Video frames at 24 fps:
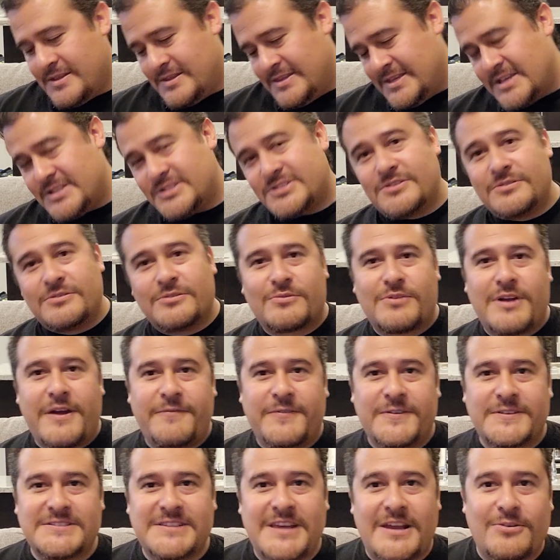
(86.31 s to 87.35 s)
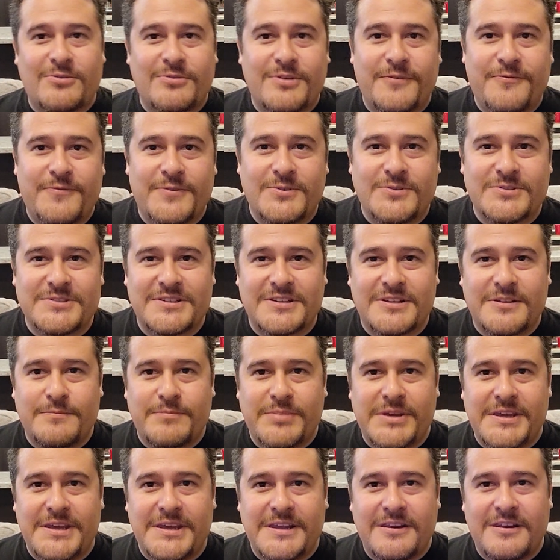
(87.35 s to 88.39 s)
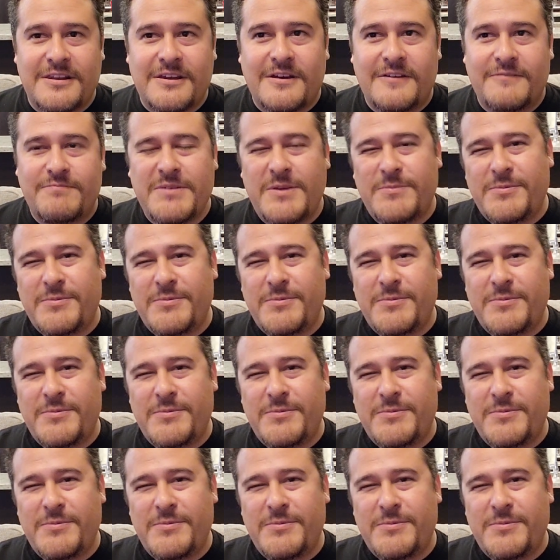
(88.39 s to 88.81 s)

the internal graphics, I don't know if it was going to be enough.